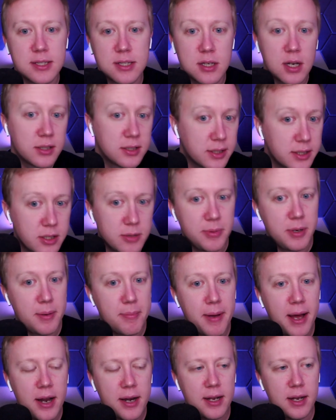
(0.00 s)
I talked a little bit
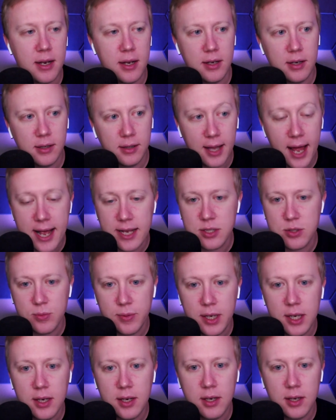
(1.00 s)
about it last
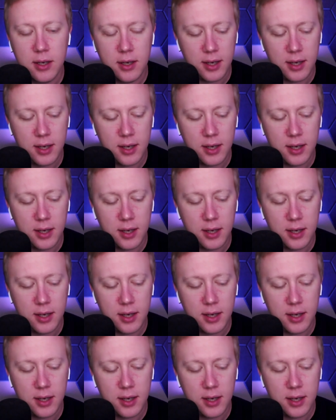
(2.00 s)
week